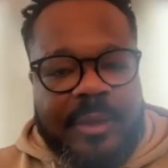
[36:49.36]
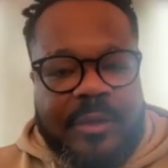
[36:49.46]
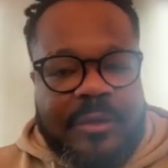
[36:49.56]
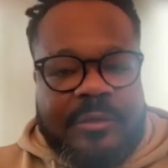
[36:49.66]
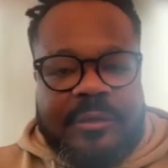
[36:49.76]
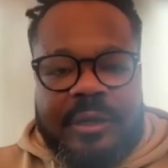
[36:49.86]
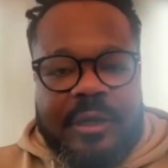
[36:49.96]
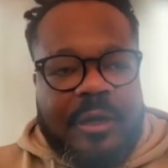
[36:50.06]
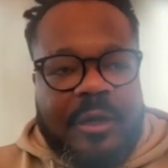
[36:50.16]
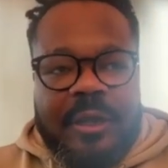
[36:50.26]
because
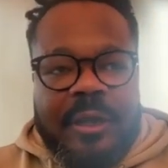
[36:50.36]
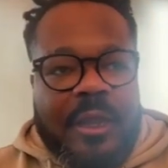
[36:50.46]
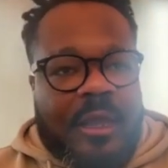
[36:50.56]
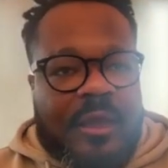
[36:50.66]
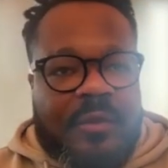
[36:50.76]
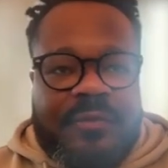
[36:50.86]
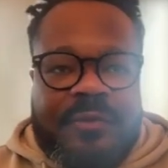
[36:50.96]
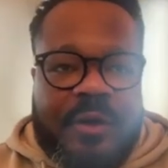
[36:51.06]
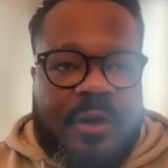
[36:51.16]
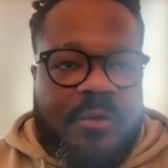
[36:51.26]
uh,
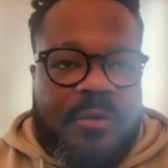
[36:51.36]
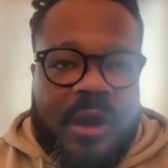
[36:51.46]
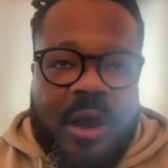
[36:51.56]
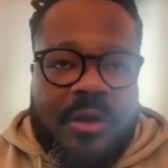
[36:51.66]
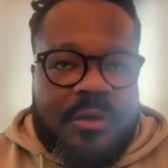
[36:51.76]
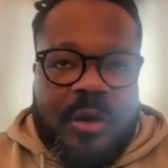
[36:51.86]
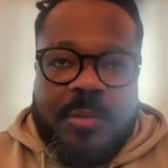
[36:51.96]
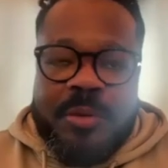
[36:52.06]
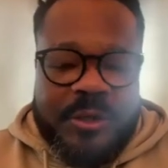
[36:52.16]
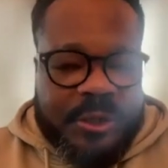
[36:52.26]
if uh, we are
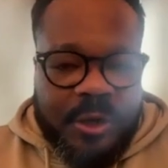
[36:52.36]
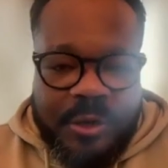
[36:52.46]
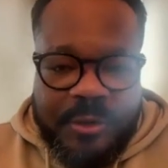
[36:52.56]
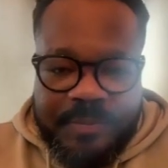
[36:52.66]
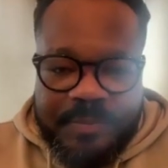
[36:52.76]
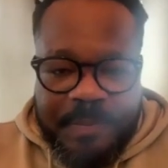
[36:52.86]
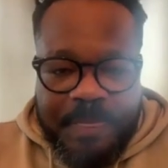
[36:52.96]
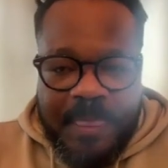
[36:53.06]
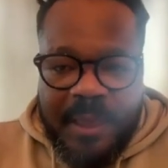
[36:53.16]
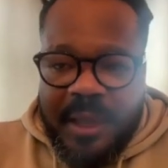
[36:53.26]
under pressure
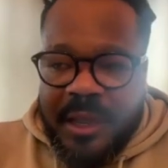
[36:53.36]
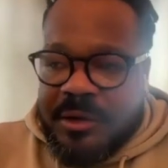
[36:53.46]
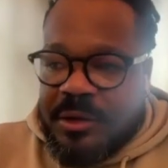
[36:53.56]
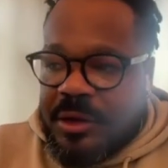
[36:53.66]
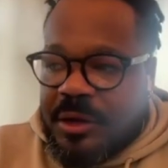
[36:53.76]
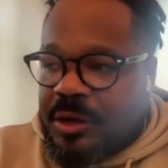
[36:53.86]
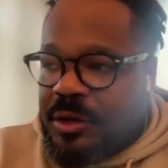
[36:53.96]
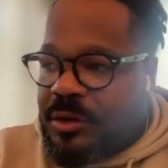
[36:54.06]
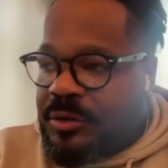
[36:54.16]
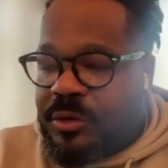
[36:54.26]
and
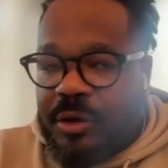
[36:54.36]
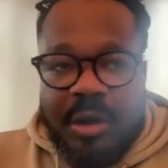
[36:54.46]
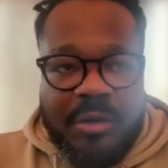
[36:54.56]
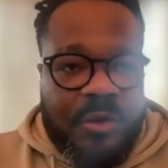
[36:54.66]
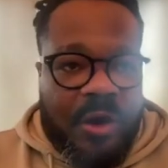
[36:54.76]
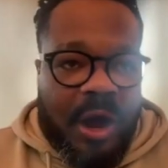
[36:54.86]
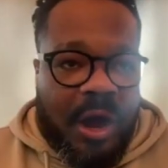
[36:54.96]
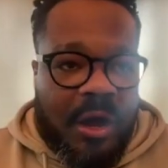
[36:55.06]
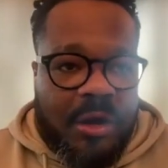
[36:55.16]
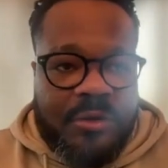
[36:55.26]
you know under
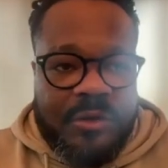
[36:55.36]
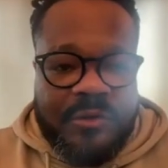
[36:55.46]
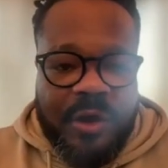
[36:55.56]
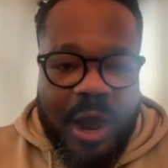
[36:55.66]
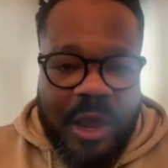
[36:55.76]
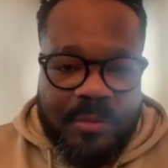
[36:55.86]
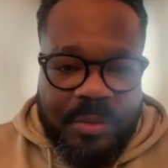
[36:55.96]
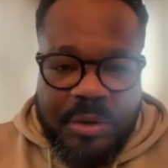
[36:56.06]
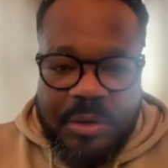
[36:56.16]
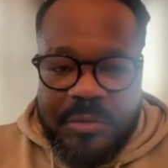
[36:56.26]
high, under the high
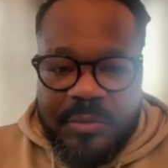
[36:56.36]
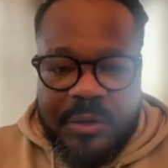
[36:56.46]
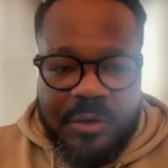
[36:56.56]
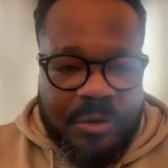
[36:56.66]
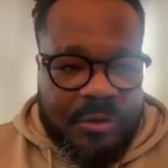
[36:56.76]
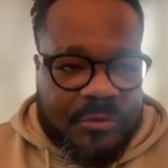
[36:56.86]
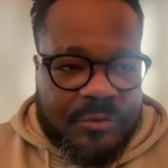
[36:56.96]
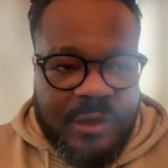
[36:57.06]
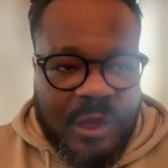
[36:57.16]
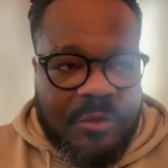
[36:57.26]
ball
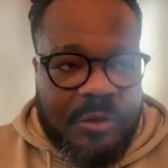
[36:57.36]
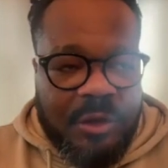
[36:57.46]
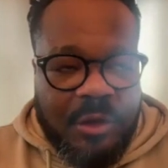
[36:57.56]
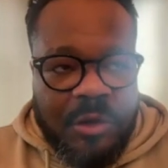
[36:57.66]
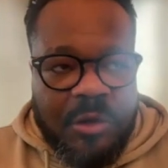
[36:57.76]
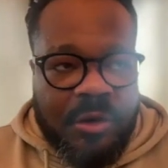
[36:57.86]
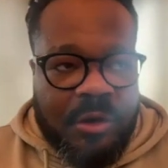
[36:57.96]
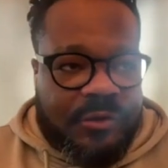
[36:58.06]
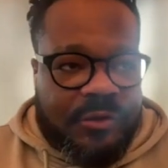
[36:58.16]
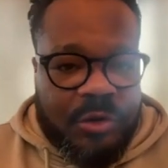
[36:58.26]
we'll stop
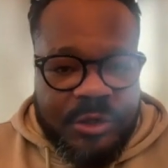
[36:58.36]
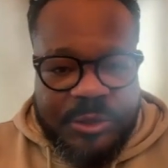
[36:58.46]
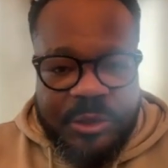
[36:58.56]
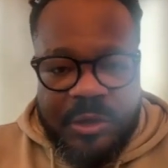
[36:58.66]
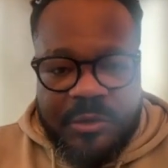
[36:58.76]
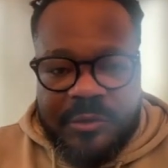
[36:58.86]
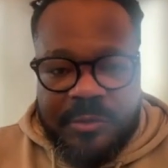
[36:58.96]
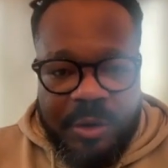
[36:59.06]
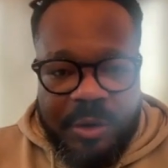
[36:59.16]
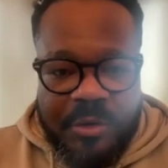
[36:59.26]
lost collision
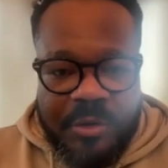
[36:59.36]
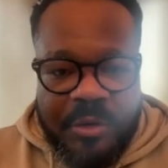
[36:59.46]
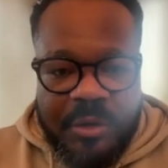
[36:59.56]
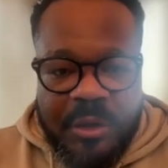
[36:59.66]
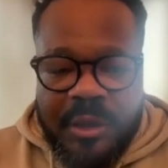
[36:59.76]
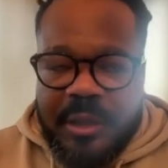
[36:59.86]
the ball